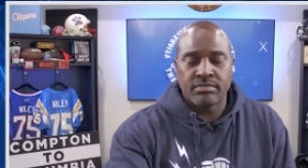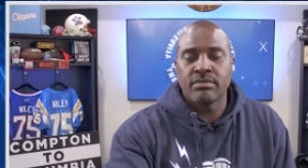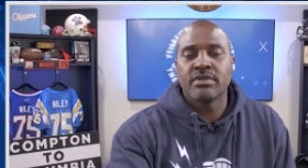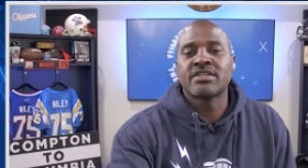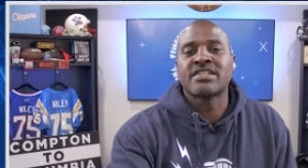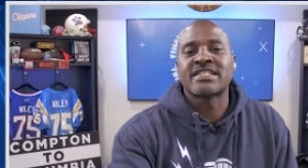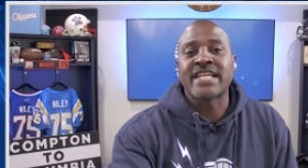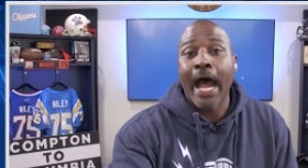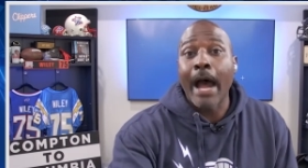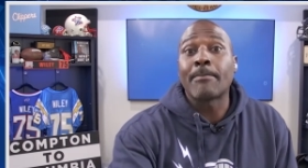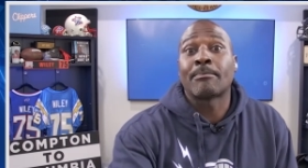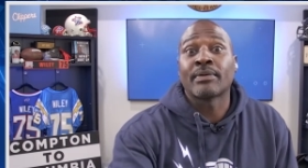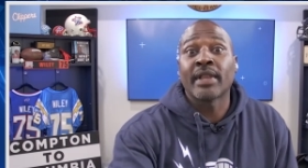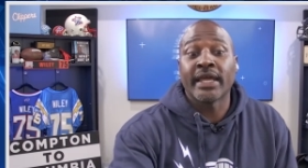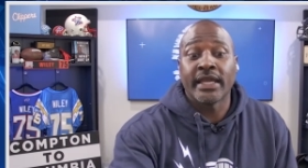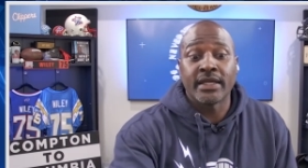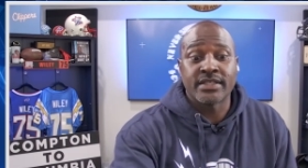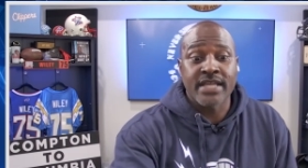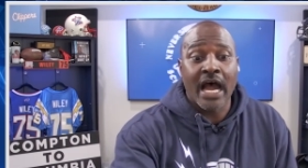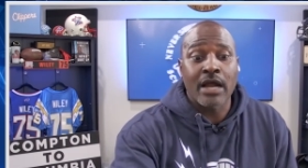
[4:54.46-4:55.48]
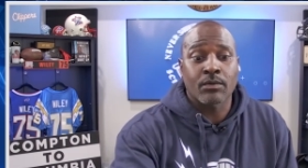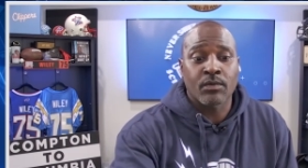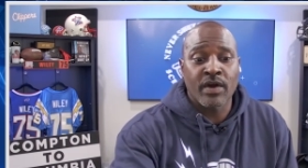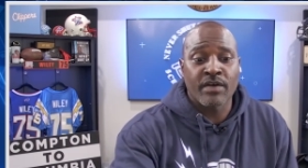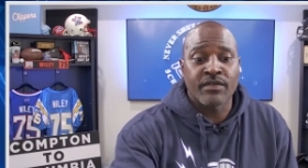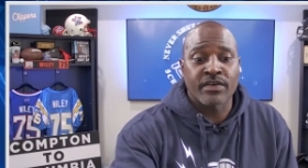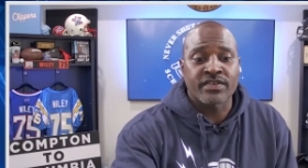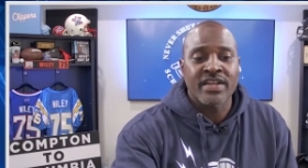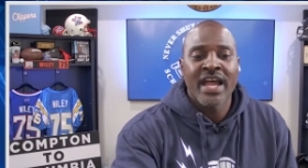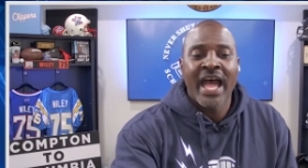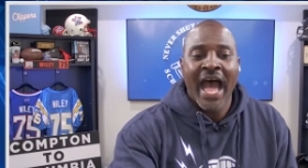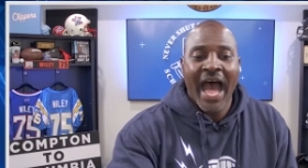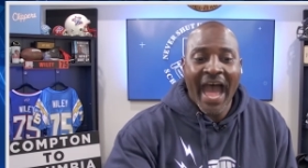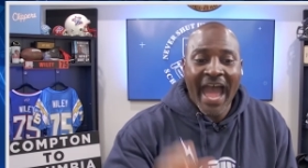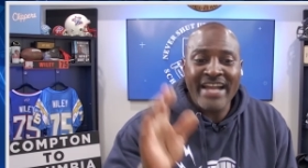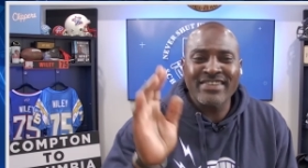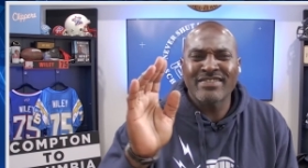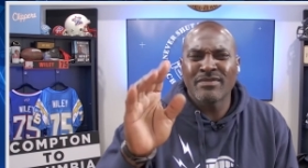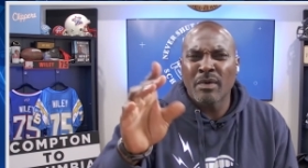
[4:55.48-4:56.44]
stop playing. Doc Rivers,
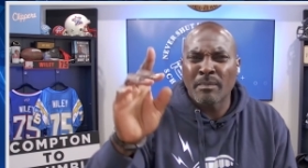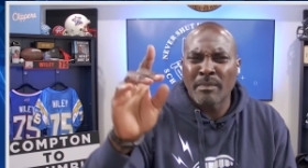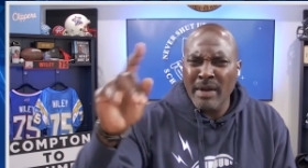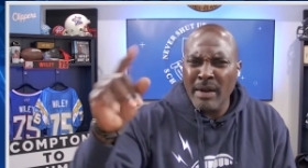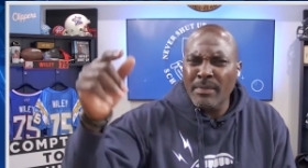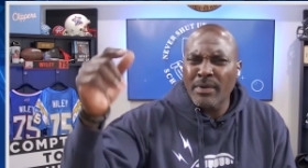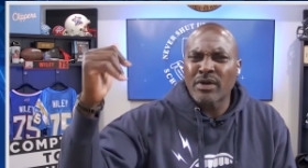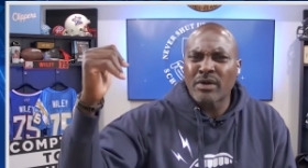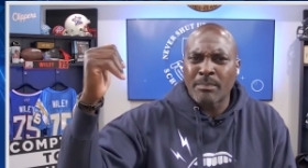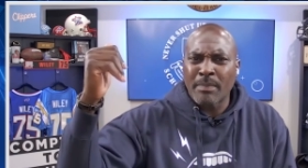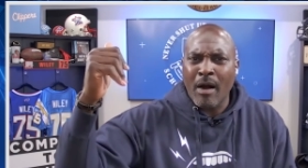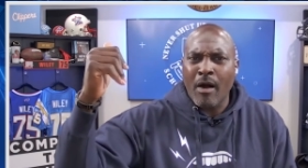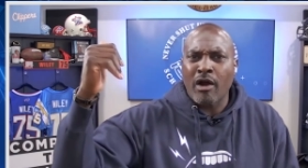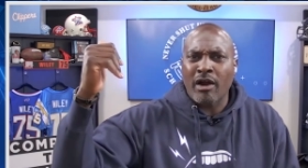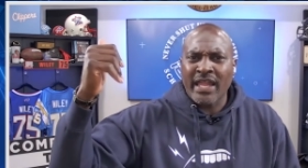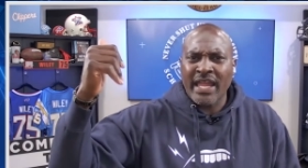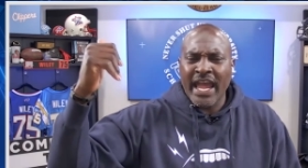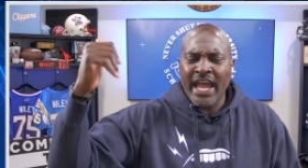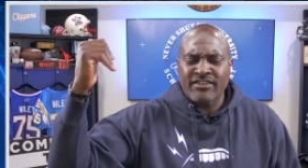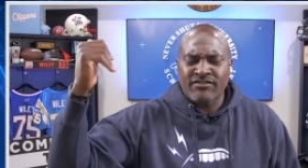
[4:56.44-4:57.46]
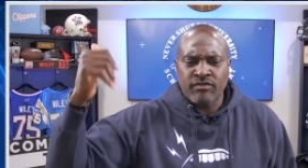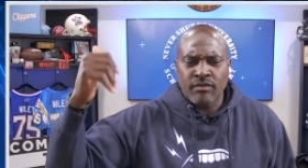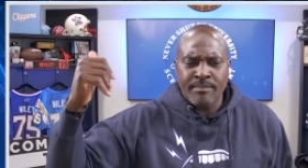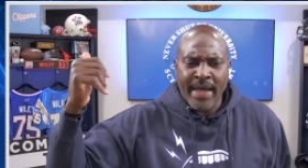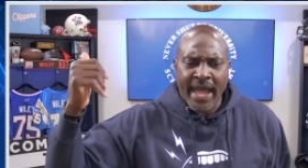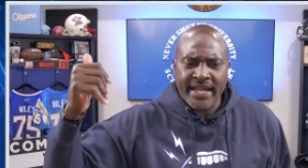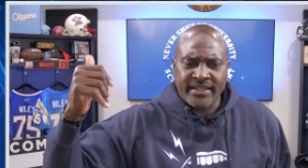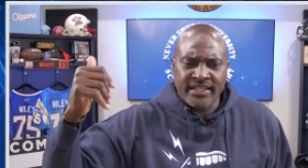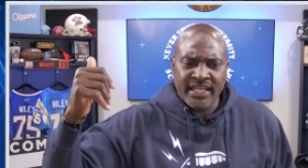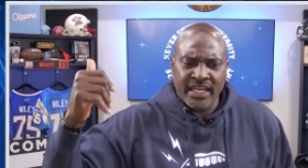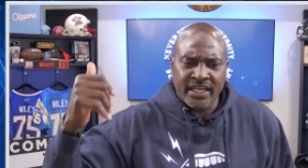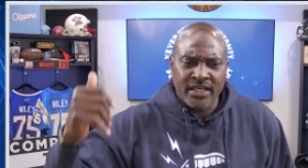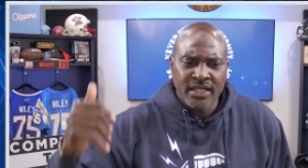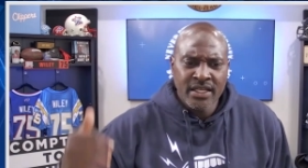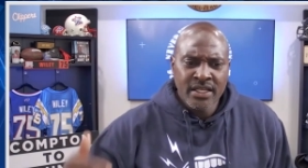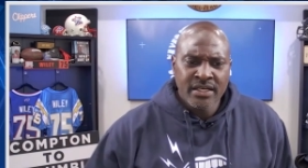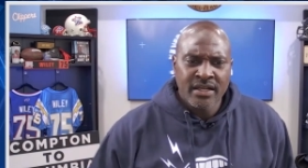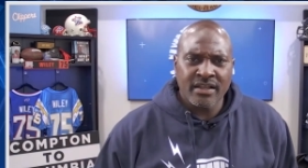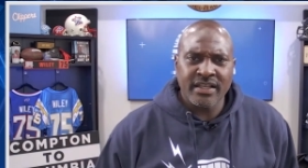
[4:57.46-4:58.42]
I actually remember the broadcast from back then.
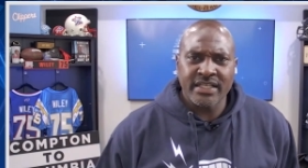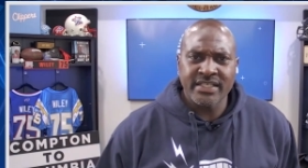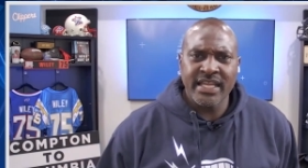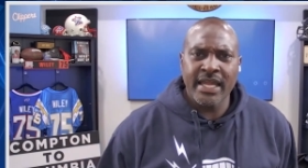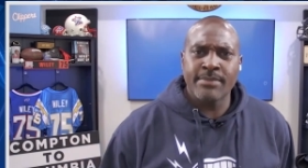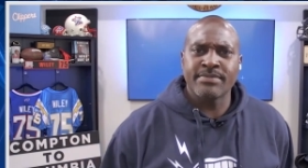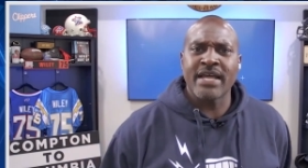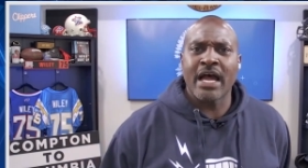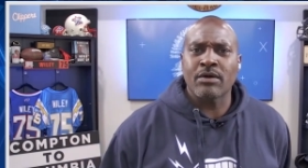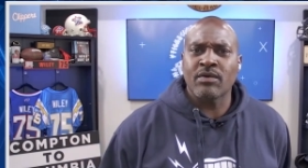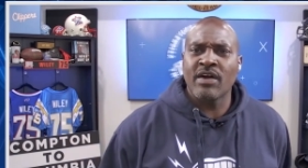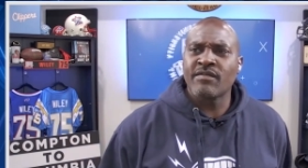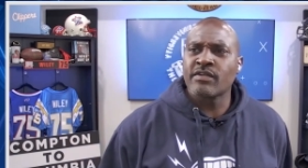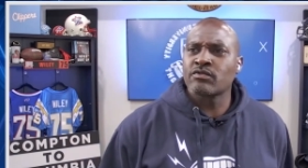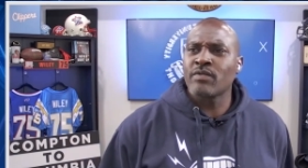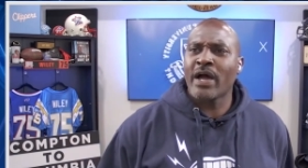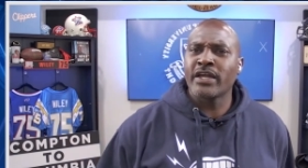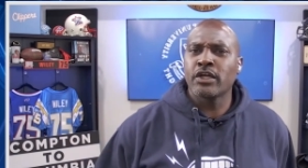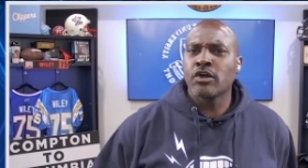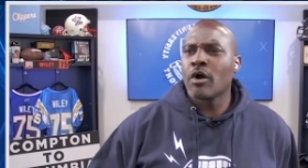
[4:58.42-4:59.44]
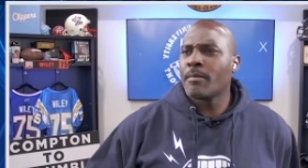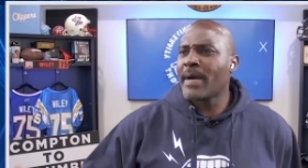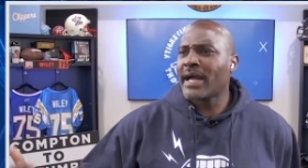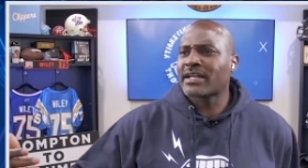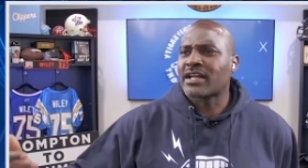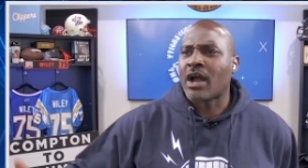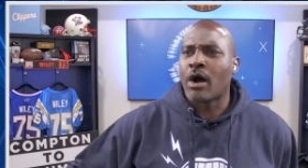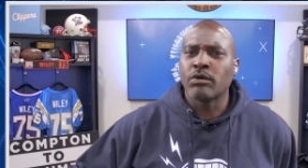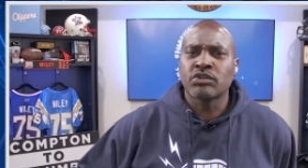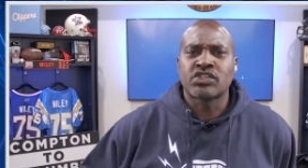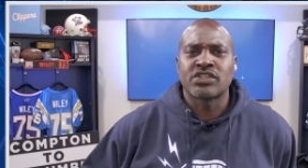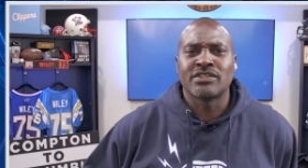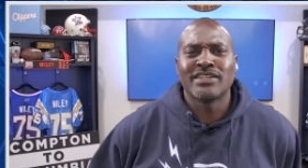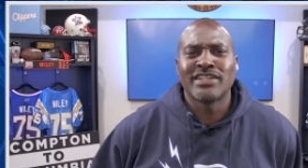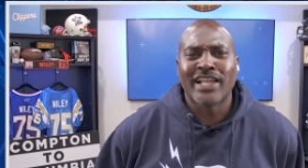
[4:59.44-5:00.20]
I was like, damn, Doc Rivers, why are you going back coaching?